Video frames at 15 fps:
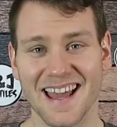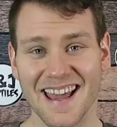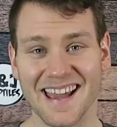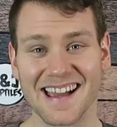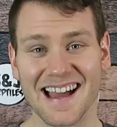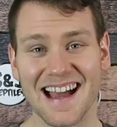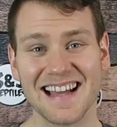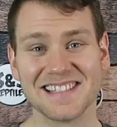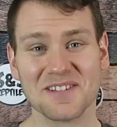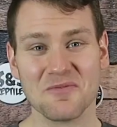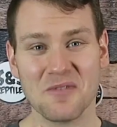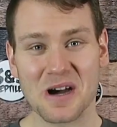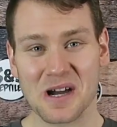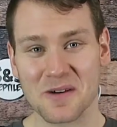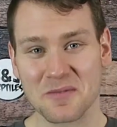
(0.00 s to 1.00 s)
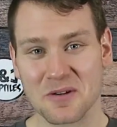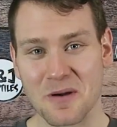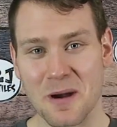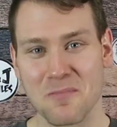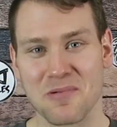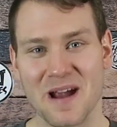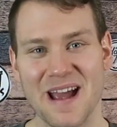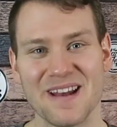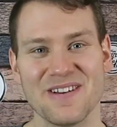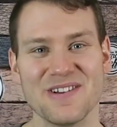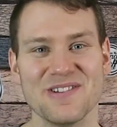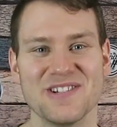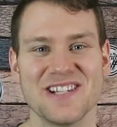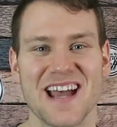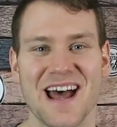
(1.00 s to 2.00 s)
Hey guys, and welcome to our brand
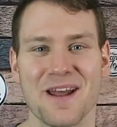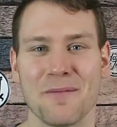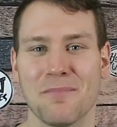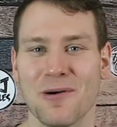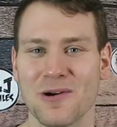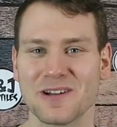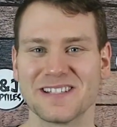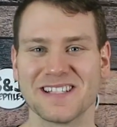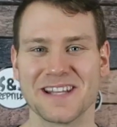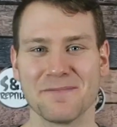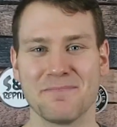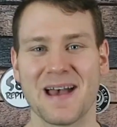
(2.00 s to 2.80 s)
new channel, Port City